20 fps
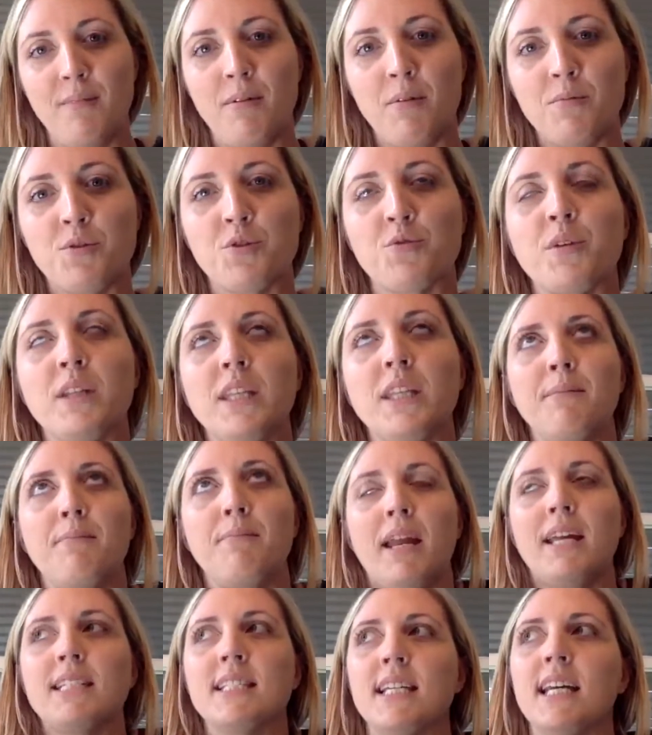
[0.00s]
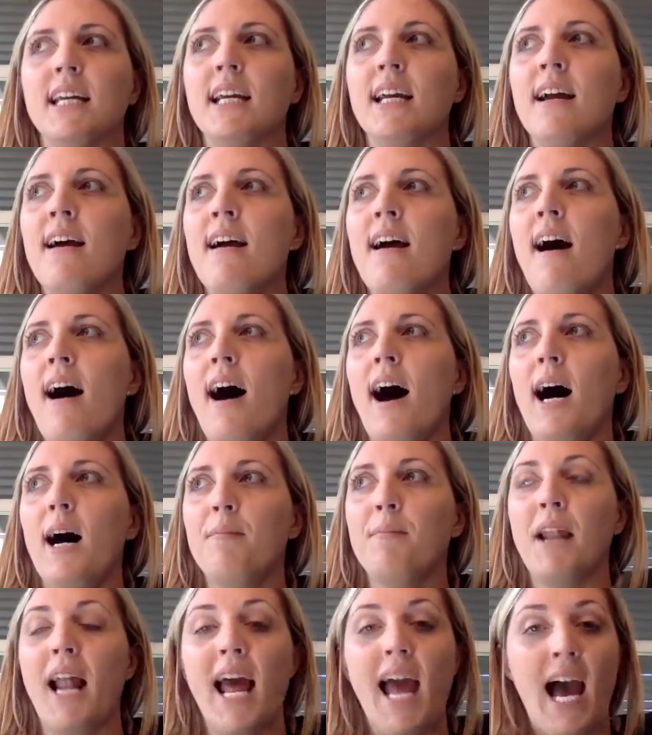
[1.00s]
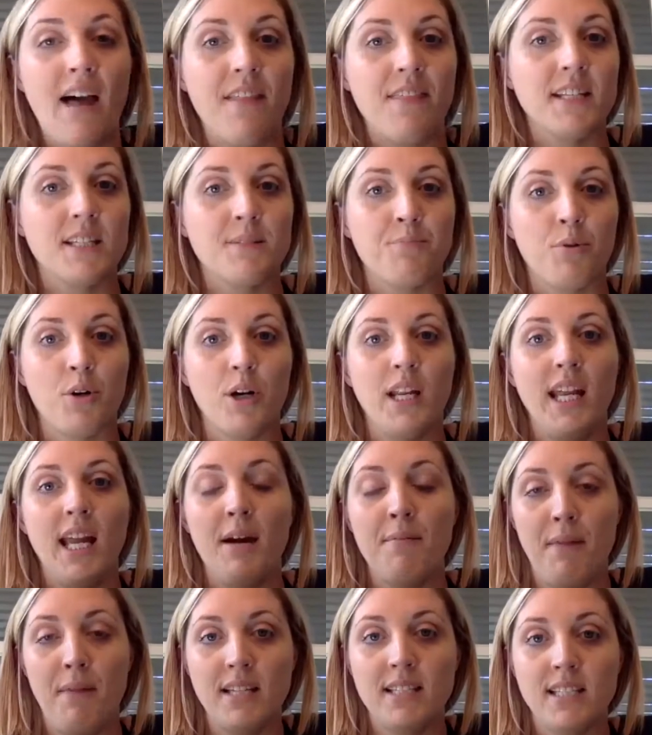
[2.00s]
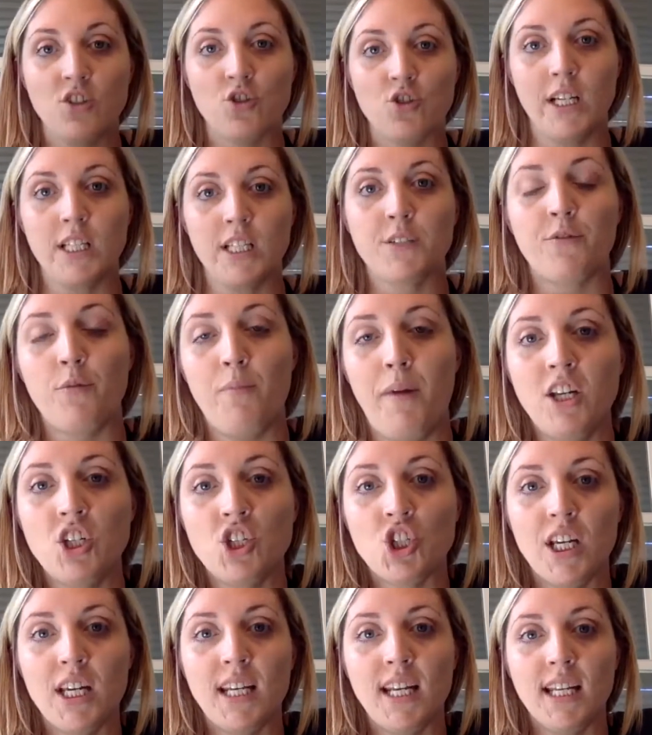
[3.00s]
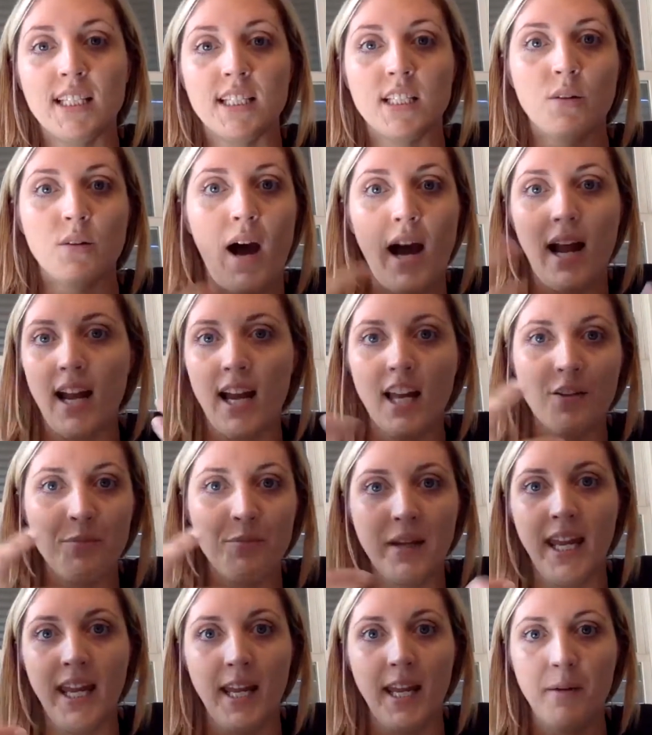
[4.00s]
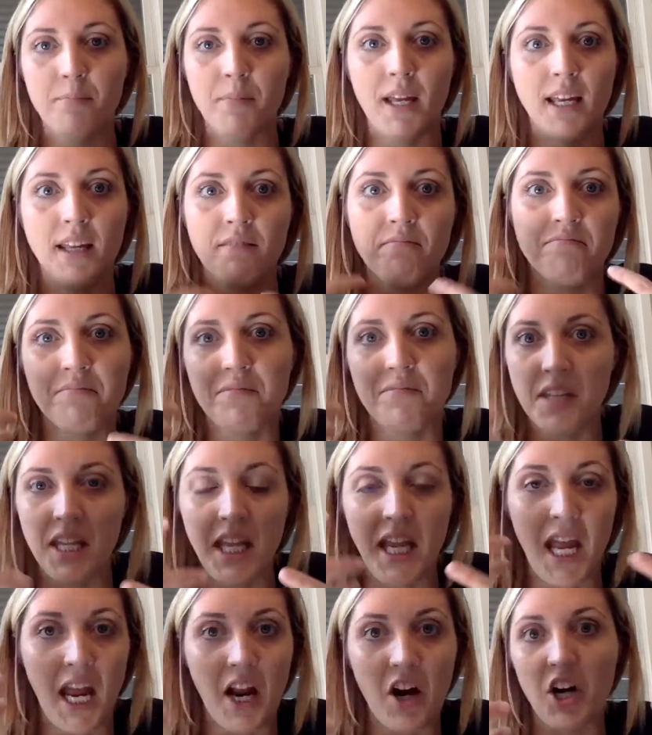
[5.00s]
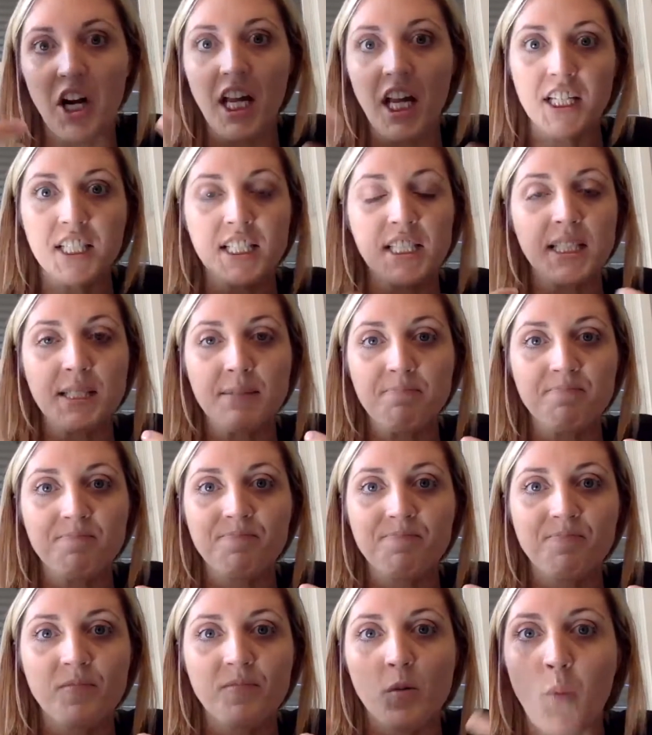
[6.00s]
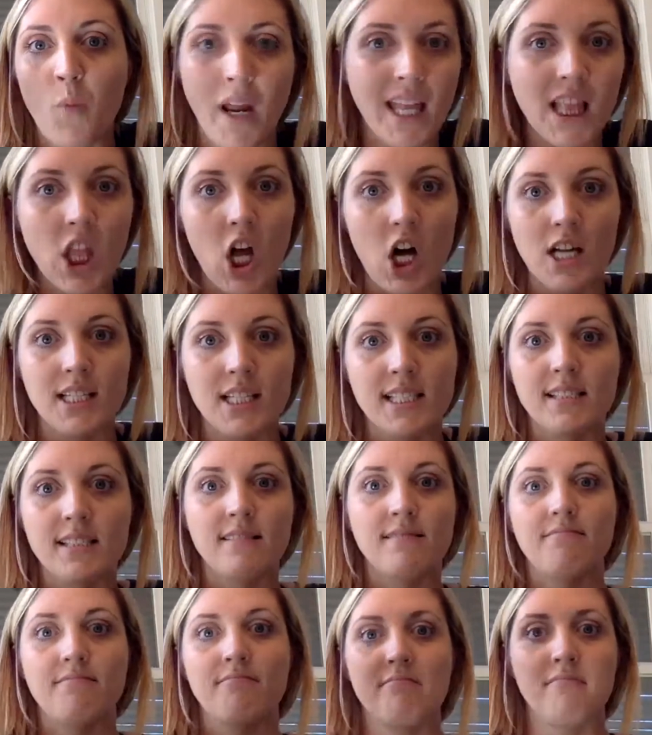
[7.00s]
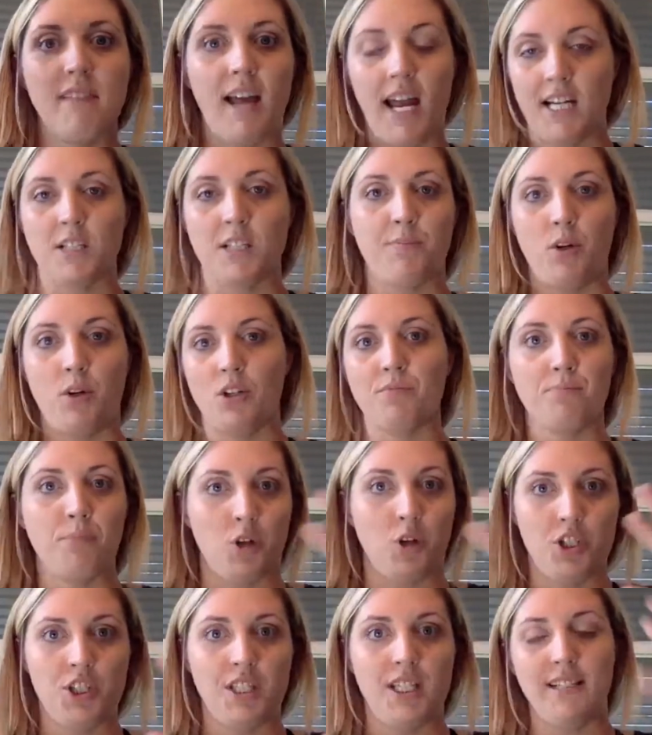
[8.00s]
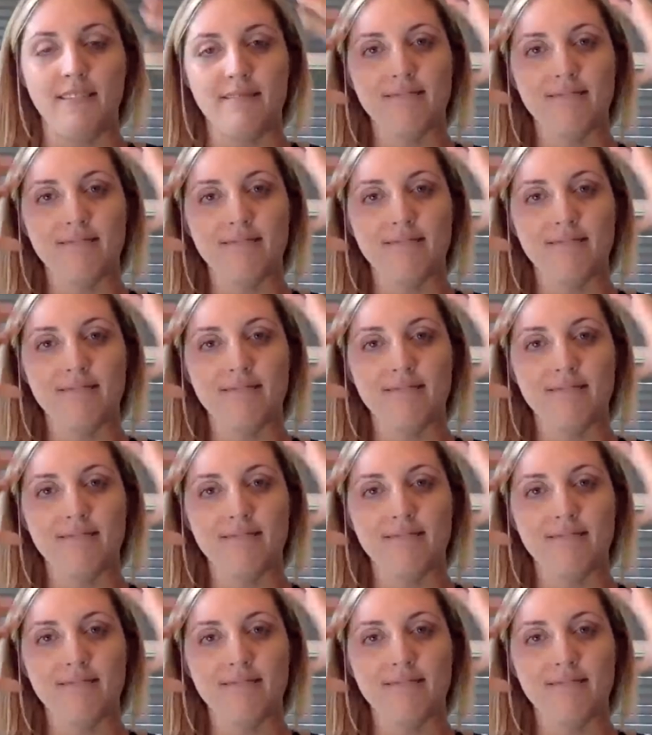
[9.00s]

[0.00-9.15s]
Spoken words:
It was really amazing. And I had this pretty amazing transformation. And so I kind of became like the area's weight loss expert person.